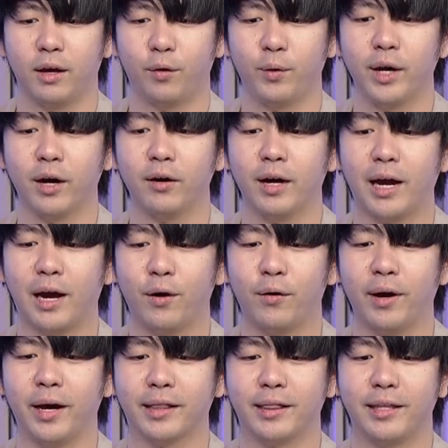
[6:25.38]
we are now
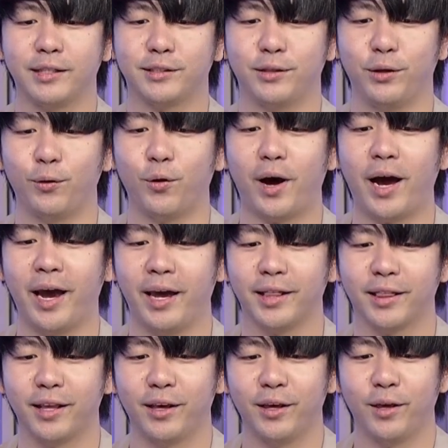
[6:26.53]
at this new height
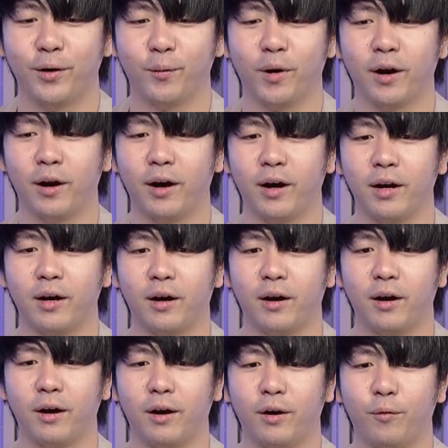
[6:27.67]
where an
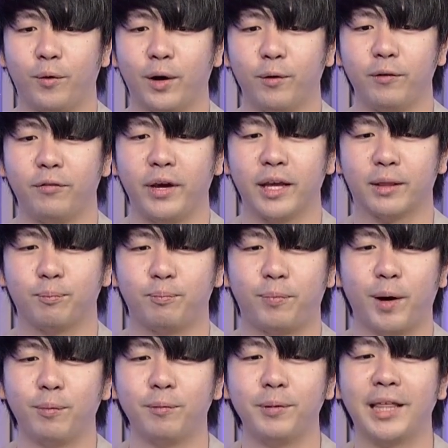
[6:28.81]
where we've hit
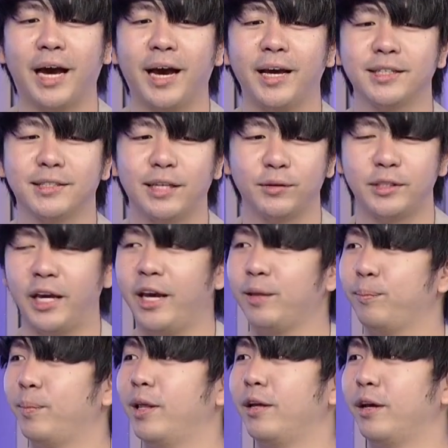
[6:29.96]
probably the highest now is
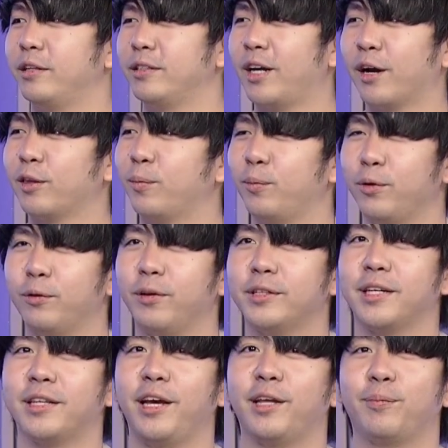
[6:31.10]
8 million. Zack
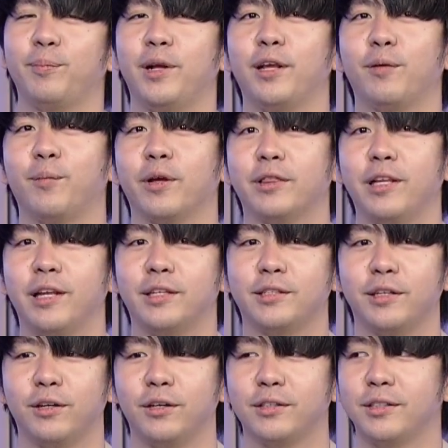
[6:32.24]
Tabudlo's at 8 million monthly
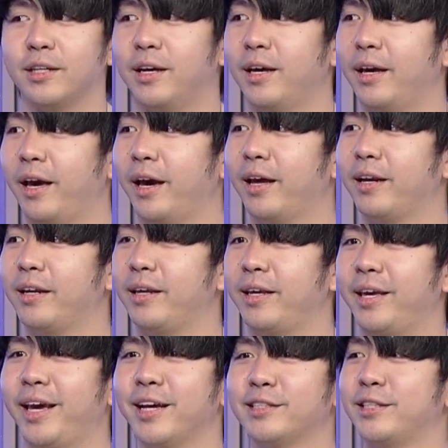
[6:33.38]
listeners. And
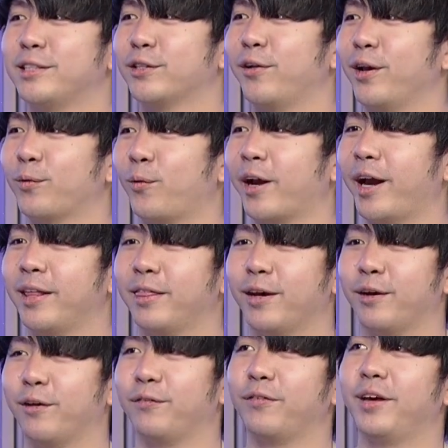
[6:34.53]
he has this great work
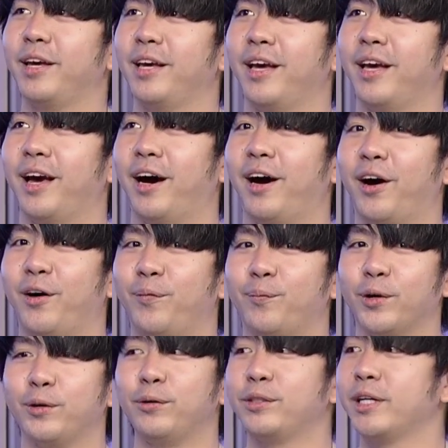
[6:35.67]
ethic of um,
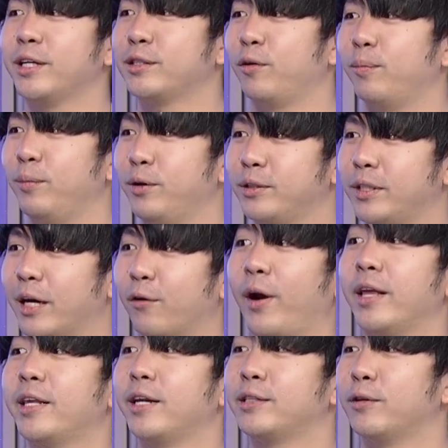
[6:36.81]
producing his own music,
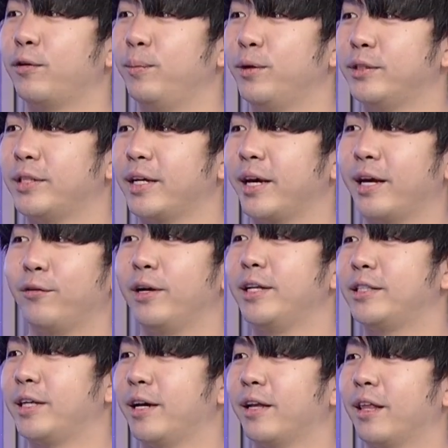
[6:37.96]
writing his own music, and
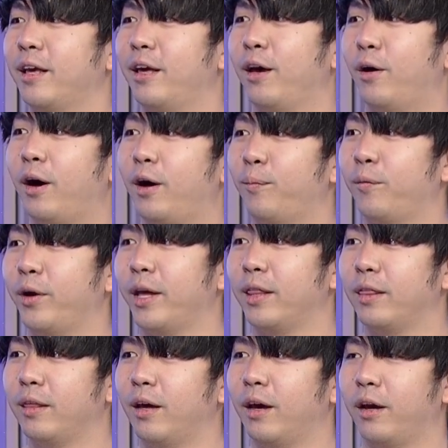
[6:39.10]
releasing it um,
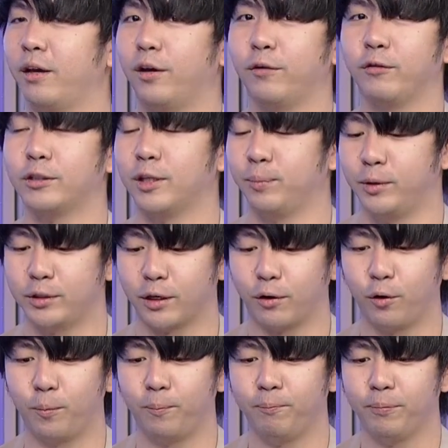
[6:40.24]
with uh, Universal Music
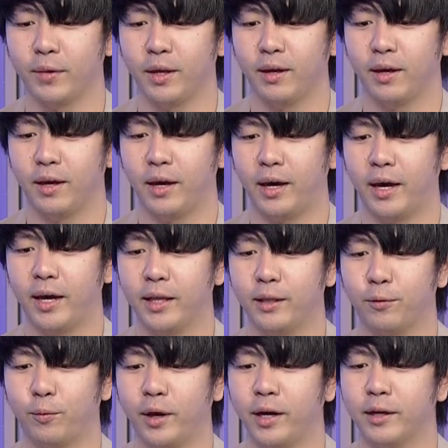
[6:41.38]
Group. And
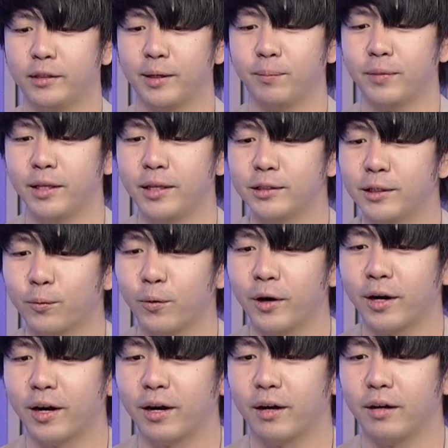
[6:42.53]
when something doesn't
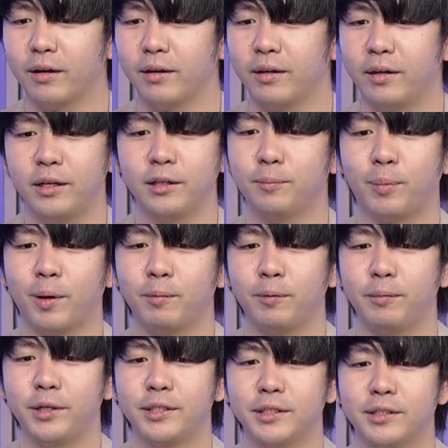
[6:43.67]
work, he'll
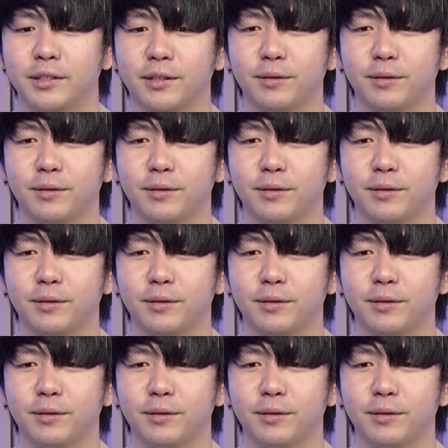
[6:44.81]
probably just